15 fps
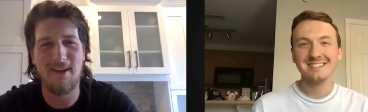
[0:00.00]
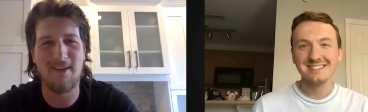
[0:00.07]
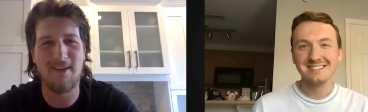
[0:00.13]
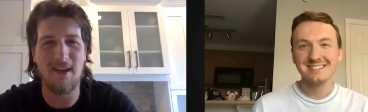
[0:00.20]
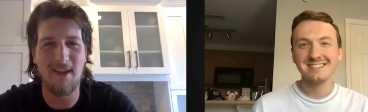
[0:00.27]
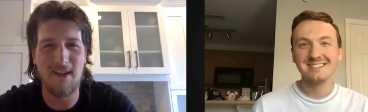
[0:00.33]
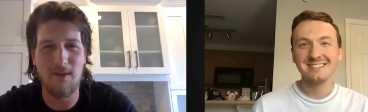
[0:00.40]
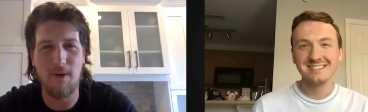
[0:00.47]
Speaker 1: it's
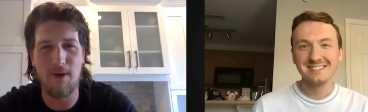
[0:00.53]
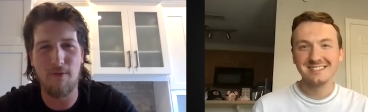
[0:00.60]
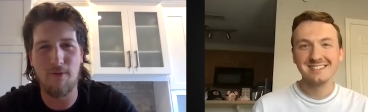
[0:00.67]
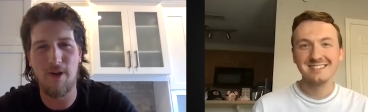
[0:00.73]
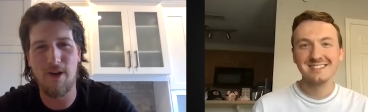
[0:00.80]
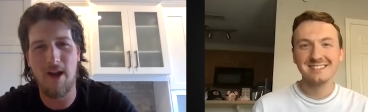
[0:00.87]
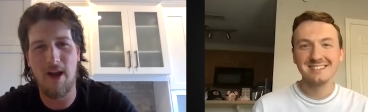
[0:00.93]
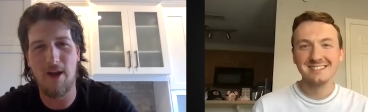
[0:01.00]
nice to be
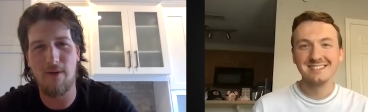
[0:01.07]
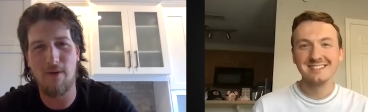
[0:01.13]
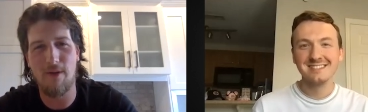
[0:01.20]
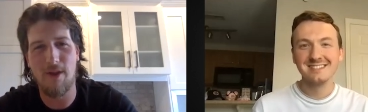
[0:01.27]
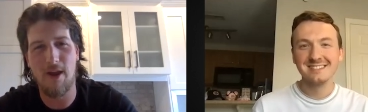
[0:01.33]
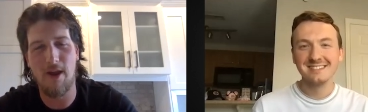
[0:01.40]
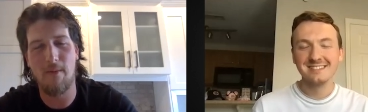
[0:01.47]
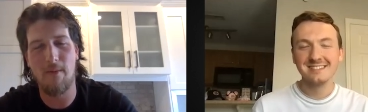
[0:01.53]
reunited
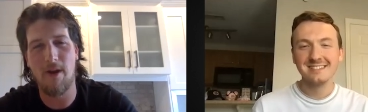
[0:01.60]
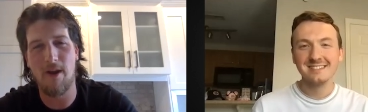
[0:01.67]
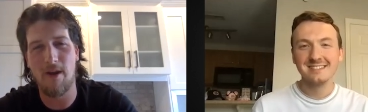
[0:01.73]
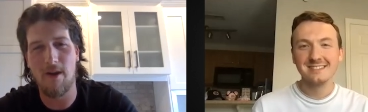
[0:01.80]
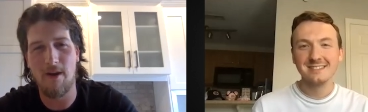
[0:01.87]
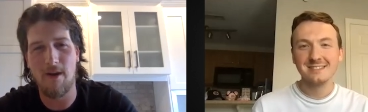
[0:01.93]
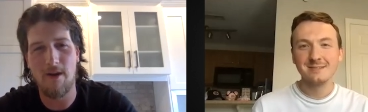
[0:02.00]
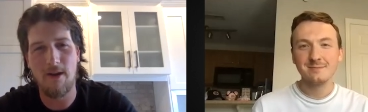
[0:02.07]
with him
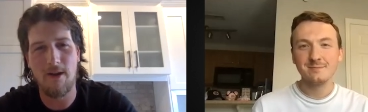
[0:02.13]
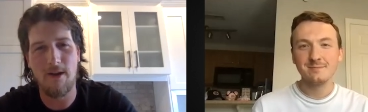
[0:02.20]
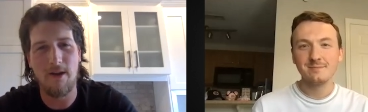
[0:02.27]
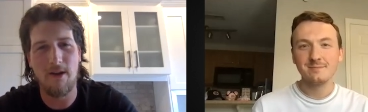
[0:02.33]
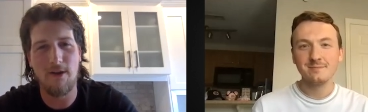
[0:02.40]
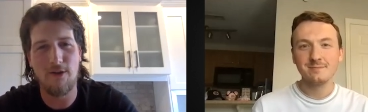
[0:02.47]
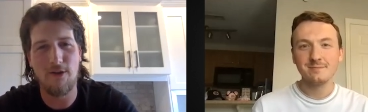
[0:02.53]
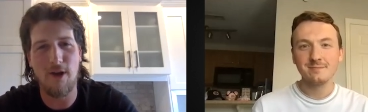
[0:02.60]
and
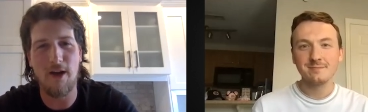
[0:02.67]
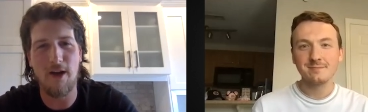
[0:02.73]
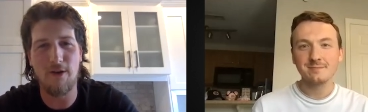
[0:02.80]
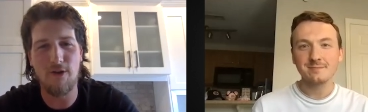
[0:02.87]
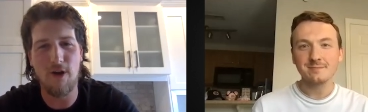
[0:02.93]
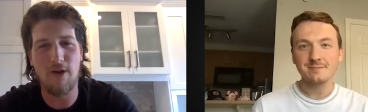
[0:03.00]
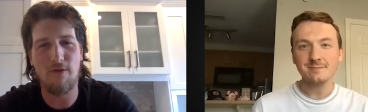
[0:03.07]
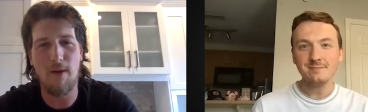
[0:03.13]
try
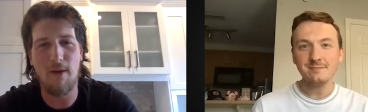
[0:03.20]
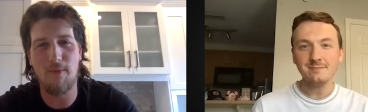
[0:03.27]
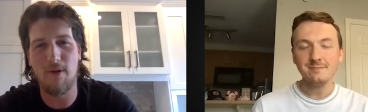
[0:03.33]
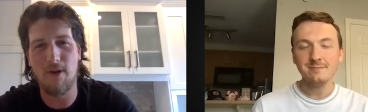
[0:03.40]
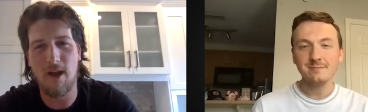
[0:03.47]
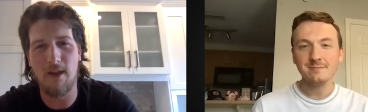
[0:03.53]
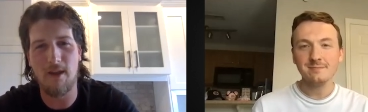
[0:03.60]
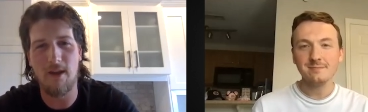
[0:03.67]
try to
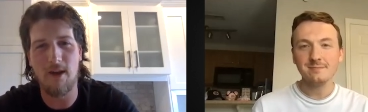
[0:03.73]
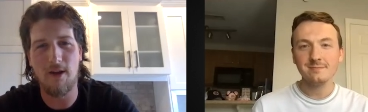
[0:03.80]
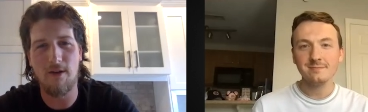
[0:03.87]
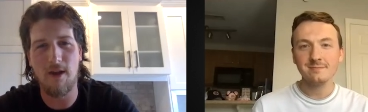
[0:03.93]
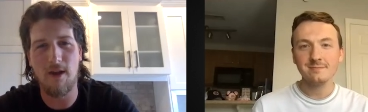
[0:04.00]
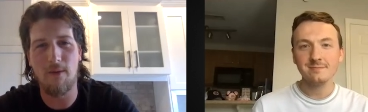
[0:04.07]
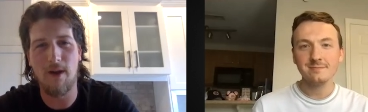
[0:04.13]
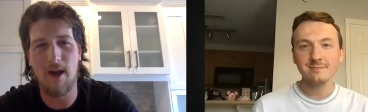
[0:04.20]
replicate the year
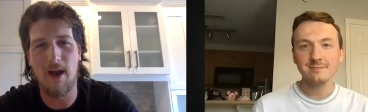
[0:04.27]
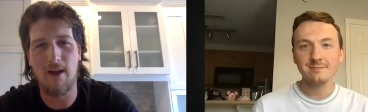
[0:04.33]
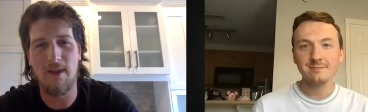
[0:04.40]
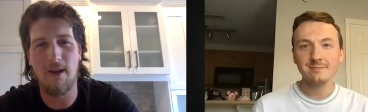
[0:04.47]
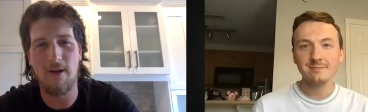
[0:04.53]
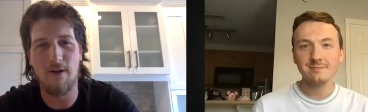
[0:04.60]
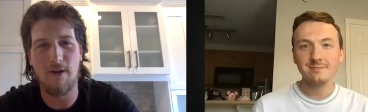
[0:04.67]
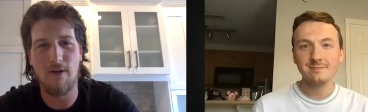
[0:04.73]
that we had
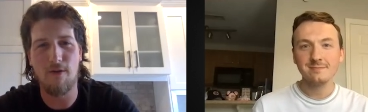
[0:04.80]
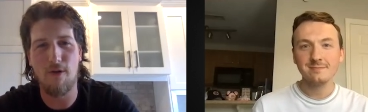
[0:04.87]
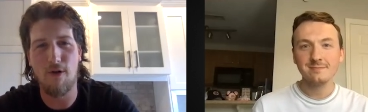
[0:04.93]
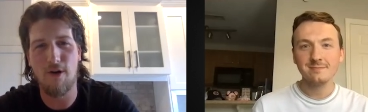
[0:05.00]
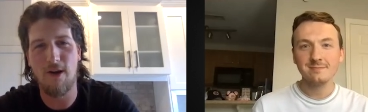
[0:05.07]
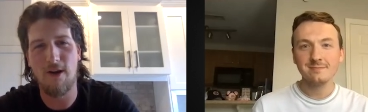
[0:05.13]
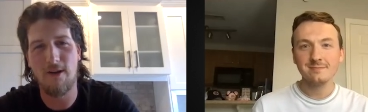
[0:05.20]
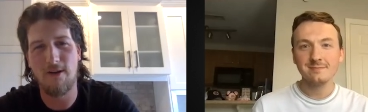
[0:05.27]
there in
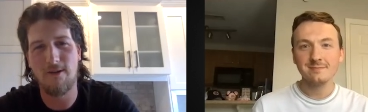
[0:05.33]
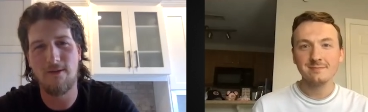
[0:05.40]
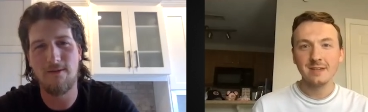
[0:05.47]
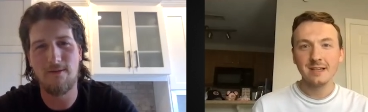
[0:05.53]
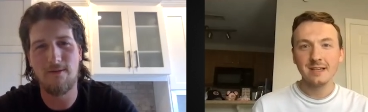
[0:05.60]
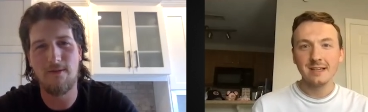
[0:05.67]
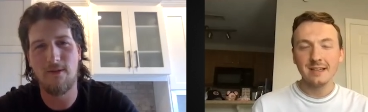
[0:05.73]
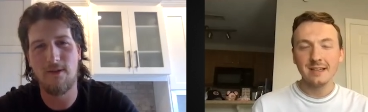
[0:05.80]
Aurora.
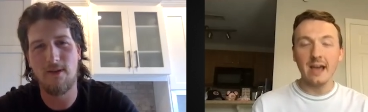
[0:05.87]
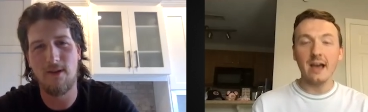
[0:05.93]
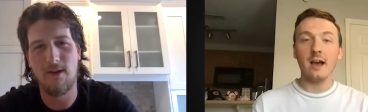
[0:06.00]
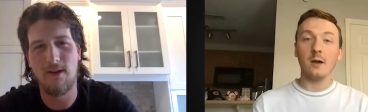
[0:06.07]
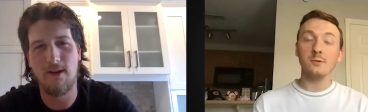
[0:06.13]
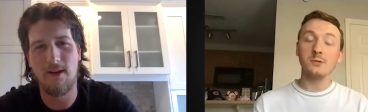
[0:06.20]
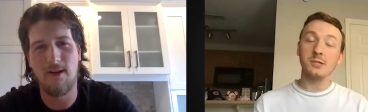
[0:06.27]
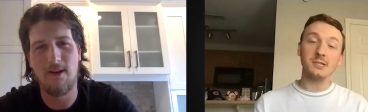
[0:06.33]
Speaker 2: Yeah,
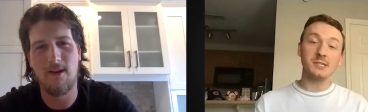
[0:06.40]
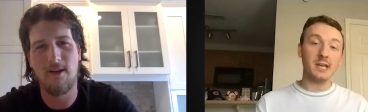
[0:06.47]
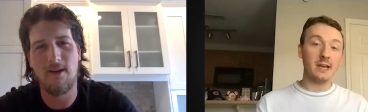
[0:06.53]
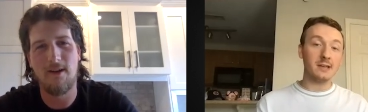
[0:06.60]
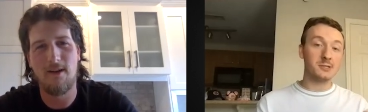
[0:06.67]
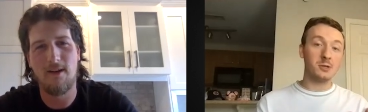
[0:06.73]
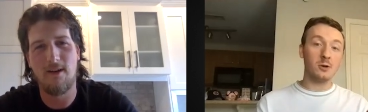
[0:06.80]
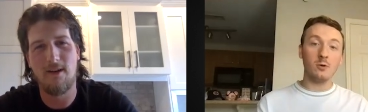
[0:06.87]
I was going to
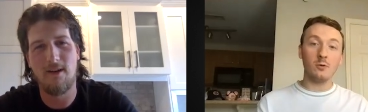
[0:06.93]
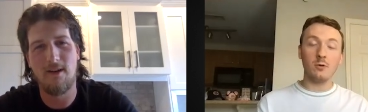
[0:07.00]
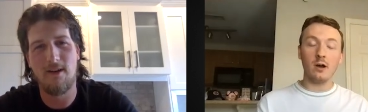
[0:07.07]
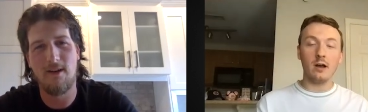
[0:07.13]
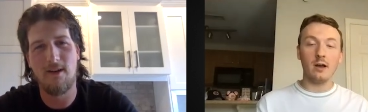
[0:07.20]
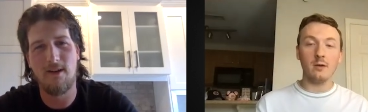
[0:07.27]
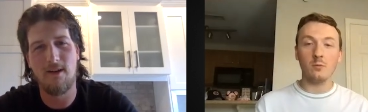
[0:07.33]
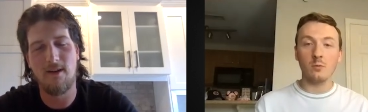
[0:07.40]
say. So
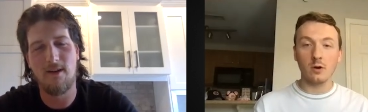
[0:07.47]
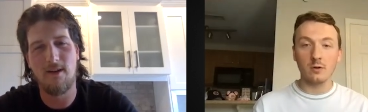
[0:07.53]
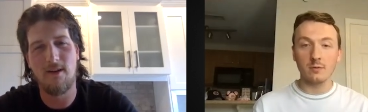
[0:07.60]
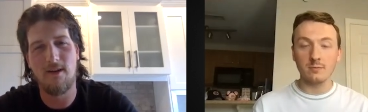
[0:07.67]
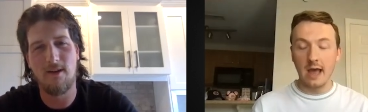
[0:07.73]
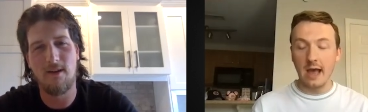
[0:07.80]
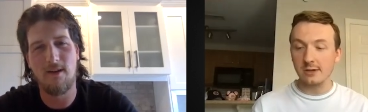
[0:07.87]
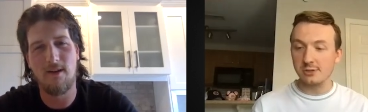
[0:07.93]
uh, we're
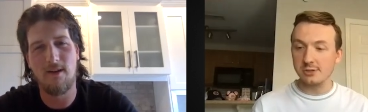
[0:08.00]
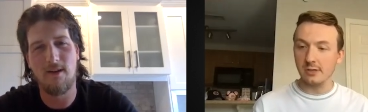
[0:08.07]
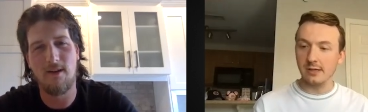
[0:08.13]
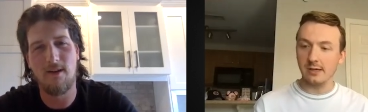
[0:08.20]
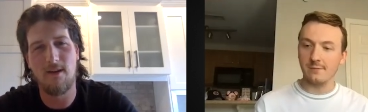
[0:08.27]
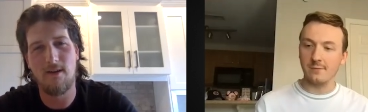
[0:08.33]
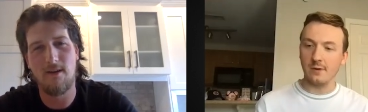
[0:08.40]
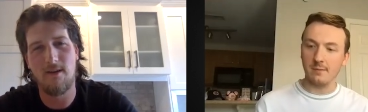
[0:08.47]

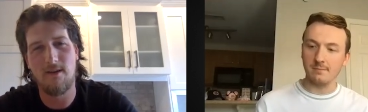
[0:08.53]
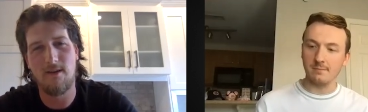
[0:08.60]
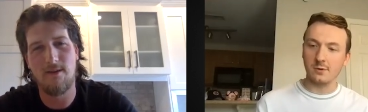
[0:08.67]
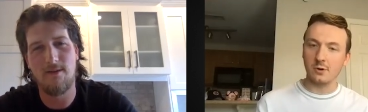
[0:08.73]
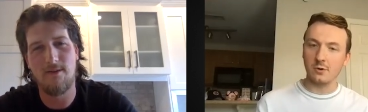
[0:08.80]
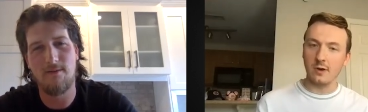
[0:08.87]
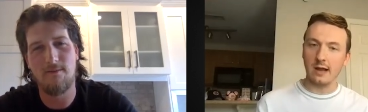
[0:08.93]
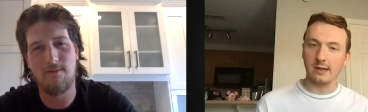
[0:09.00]
actually, if I'm
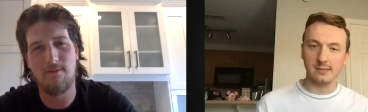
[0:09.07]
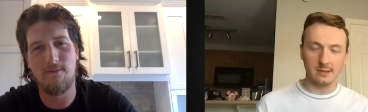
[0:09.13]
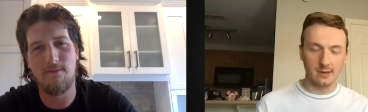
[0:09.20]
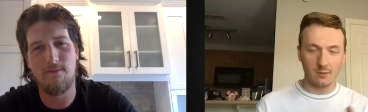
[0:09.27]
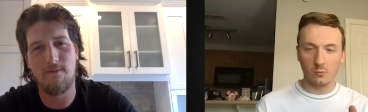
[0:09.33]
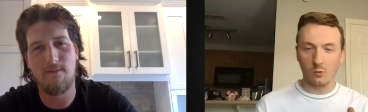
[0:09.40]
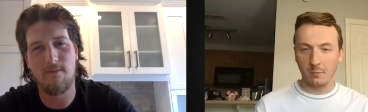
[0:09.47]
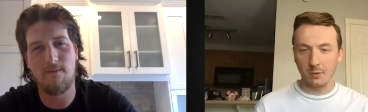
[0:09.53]
correct, and,
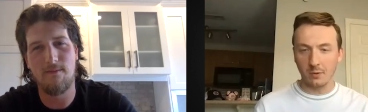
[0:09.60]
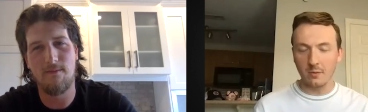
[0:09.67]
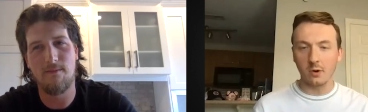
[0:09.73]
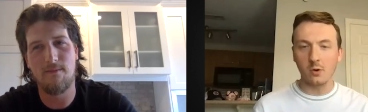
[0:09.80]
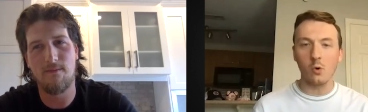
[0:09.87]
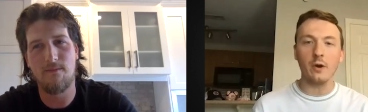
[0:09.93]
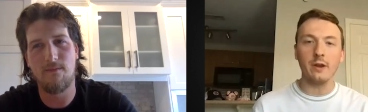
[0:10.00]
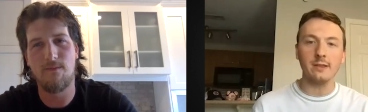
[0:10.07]
and we're
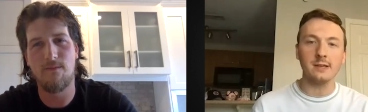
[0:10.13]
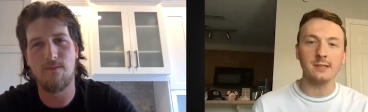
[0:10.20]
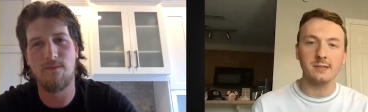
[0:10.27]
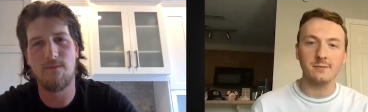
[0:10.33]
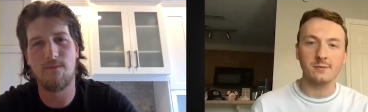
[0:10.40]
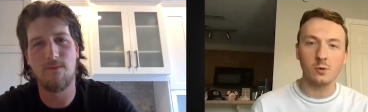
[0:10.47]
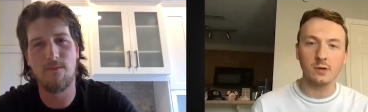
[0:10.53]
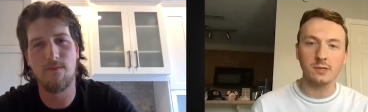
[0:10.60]
pre-recording this.
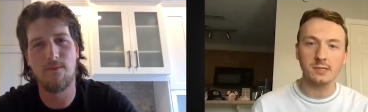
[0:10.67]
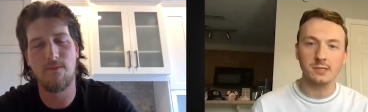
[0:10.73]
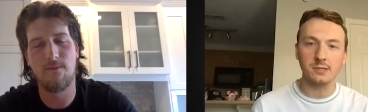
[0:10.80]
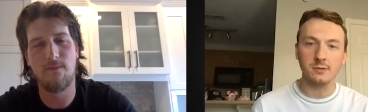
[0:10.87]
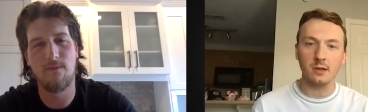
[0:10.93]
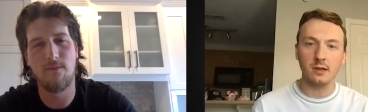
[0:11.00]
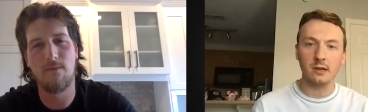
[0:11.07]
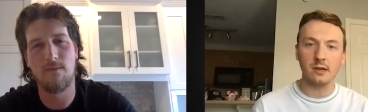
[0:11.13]
Of course, this
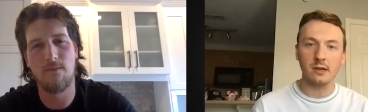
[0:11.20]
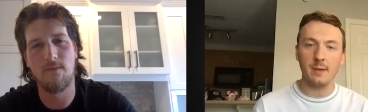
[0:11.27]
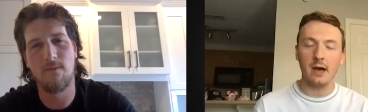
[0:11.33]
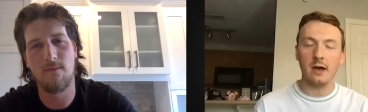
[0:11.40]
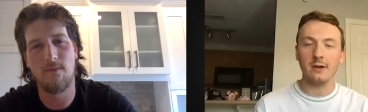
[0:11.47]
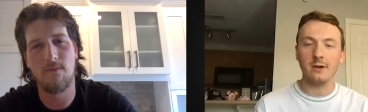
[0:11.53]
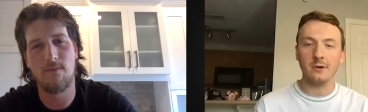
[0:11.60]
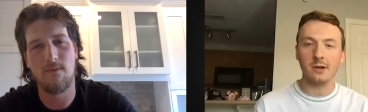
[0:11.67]
will uh, come
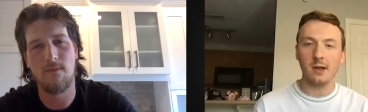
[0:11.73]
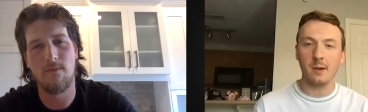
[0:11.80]
out here in a